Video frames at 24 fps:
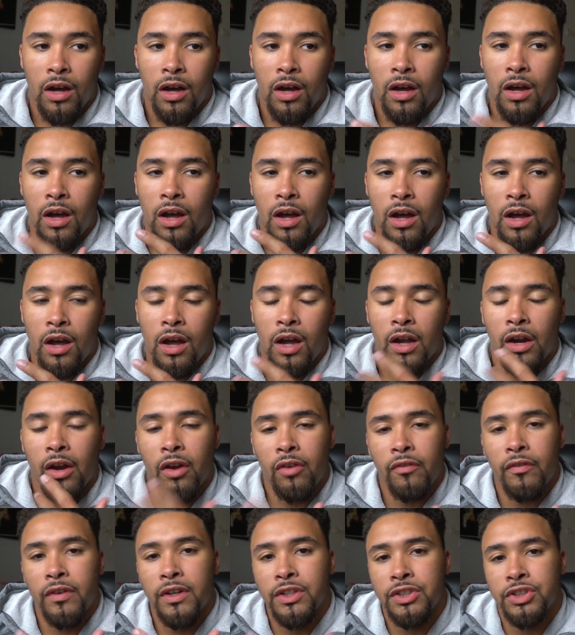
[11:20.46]
I, I
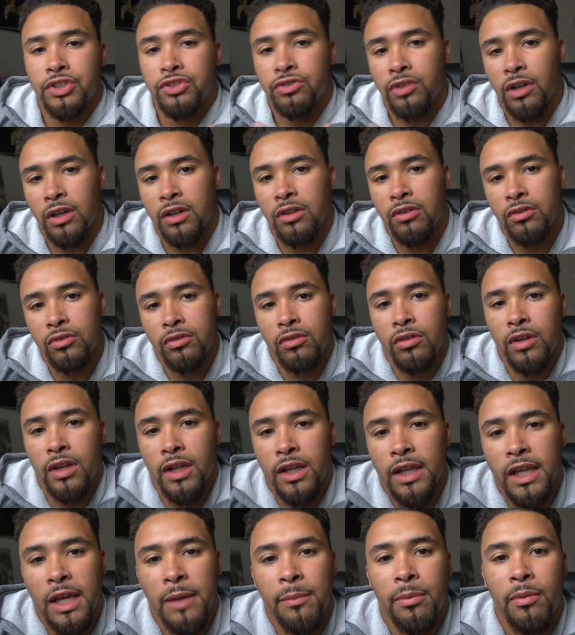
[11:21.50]
don't really struggle
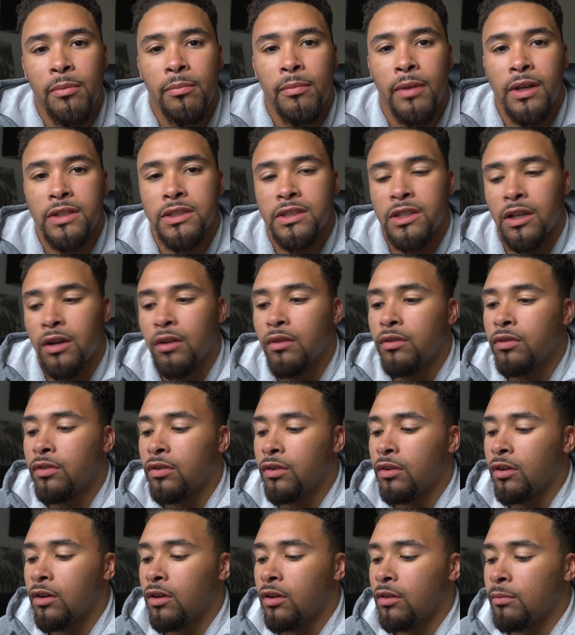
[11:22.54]
in keeping myself
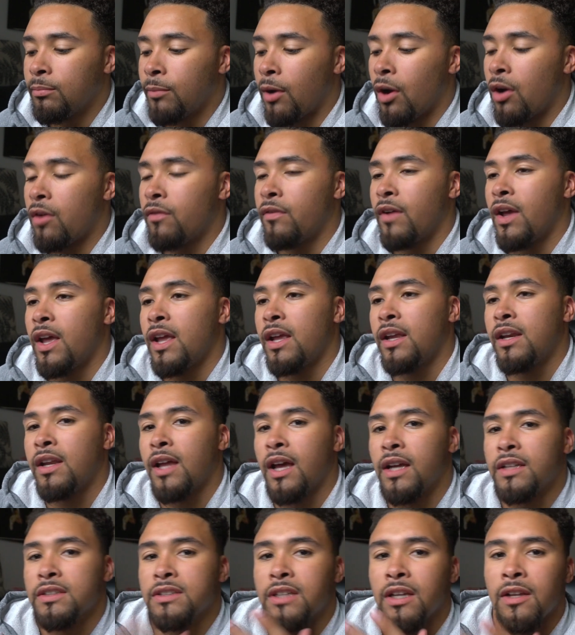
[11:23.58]
motivated,
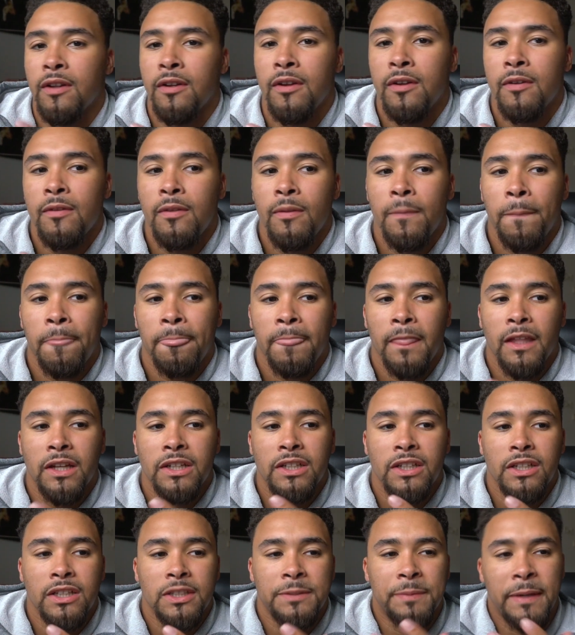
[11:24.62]
as
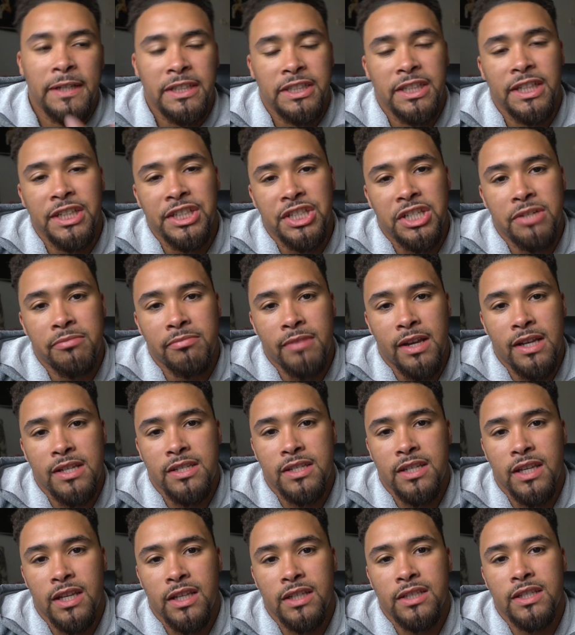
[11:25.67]
especially in
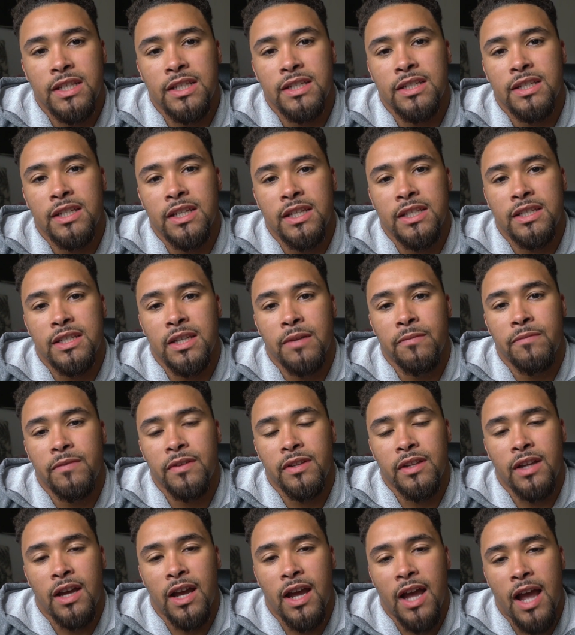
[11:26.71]
gymnastics, it's, it's
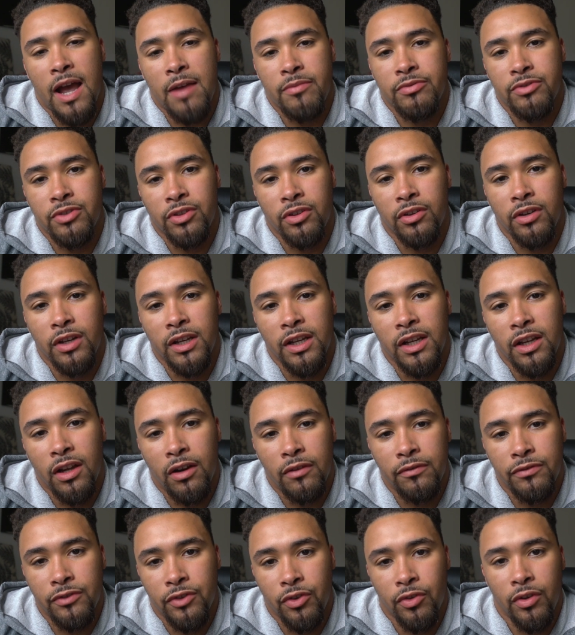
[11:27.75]
something that I absolutely
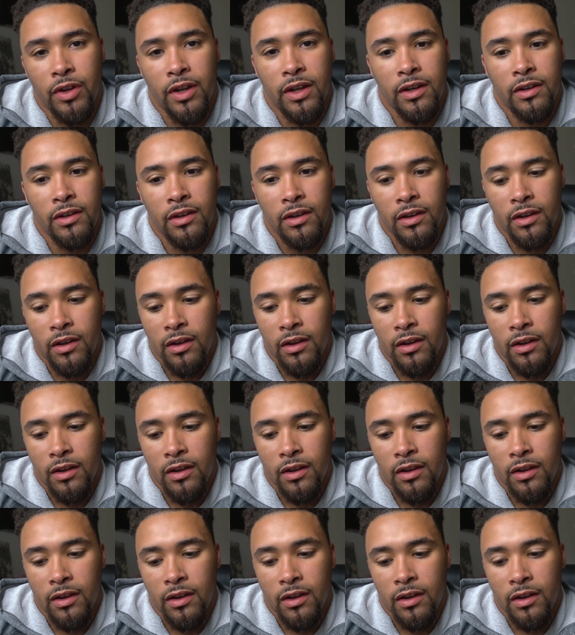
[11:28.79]
love doing.